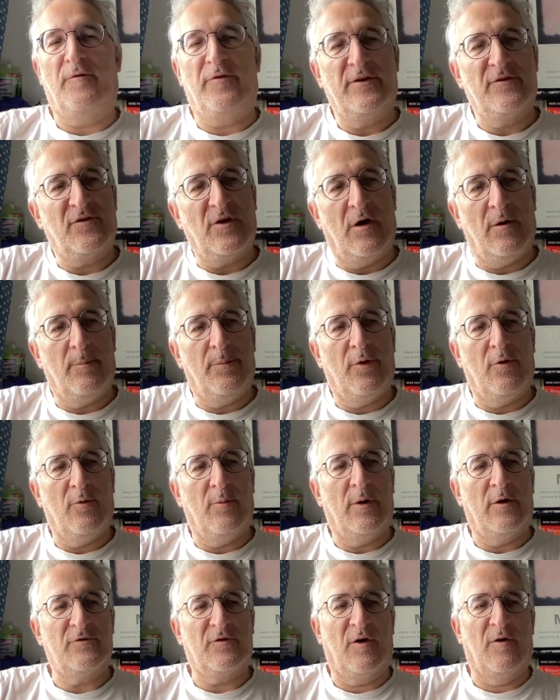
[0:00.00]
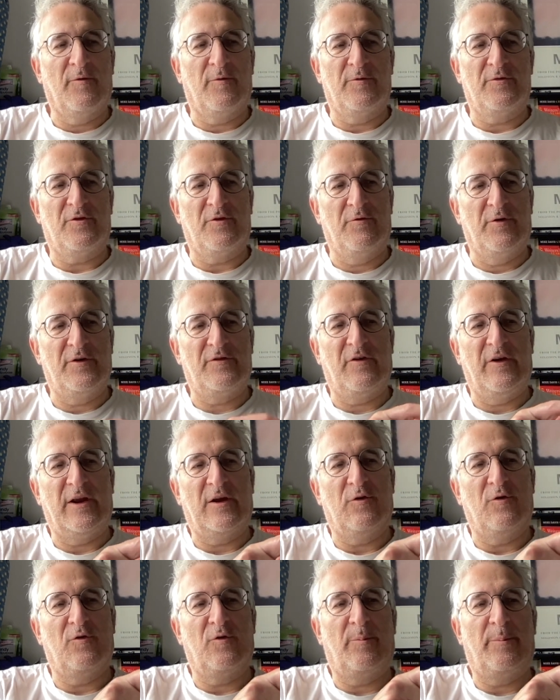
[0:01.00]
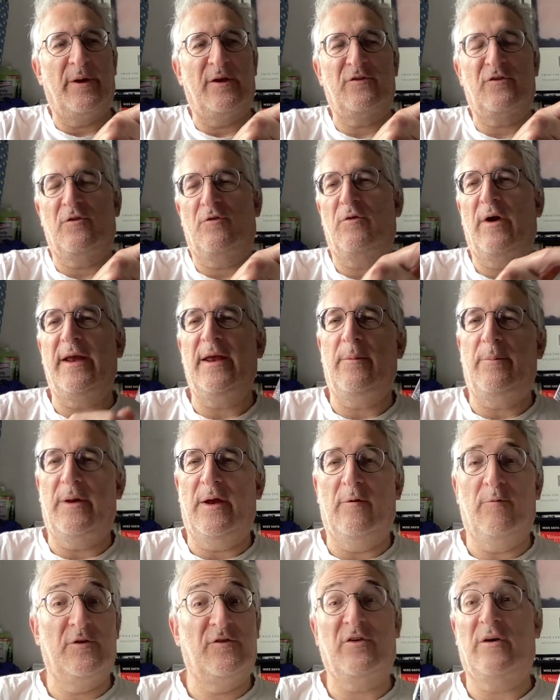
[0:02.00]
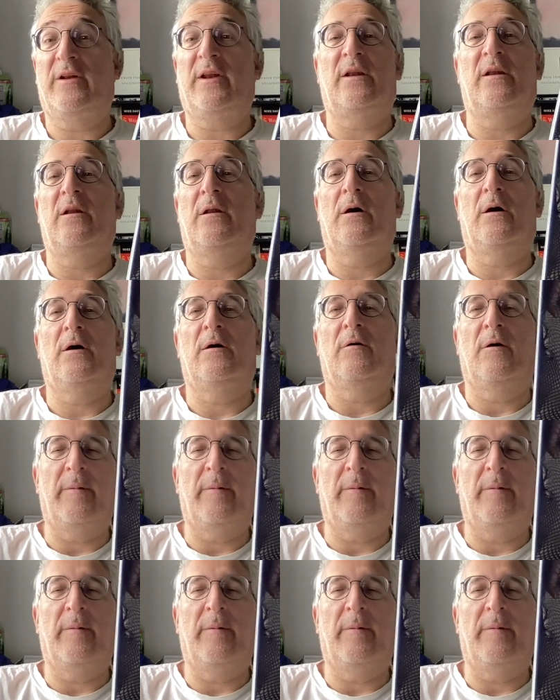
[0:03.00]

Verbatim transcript: For example, Moldova was originally called Bessarabia, which I didn't know.